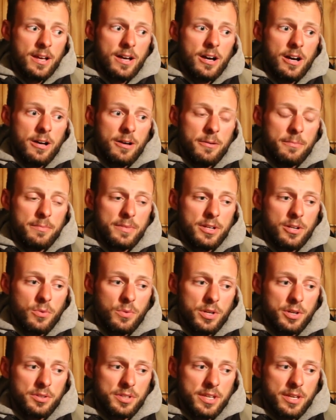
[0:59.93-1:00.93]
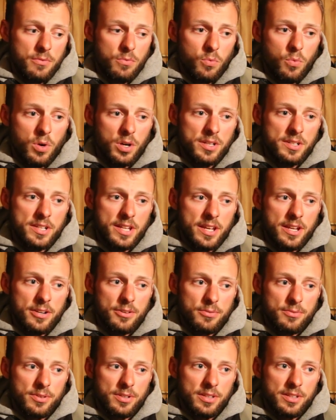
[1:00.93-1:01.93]
Um, you know, we only had one day
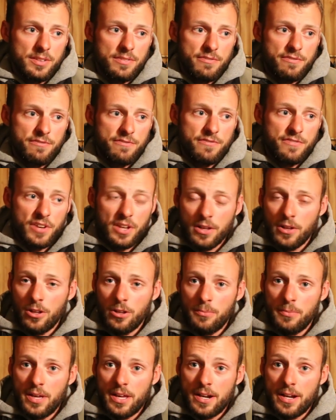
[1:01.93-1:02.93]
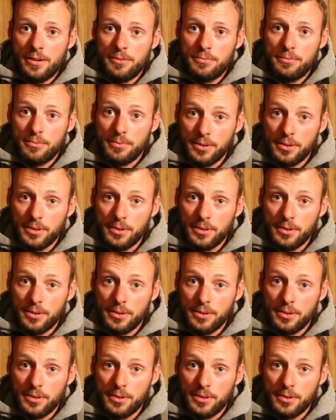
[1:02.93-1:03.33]
to really film, and I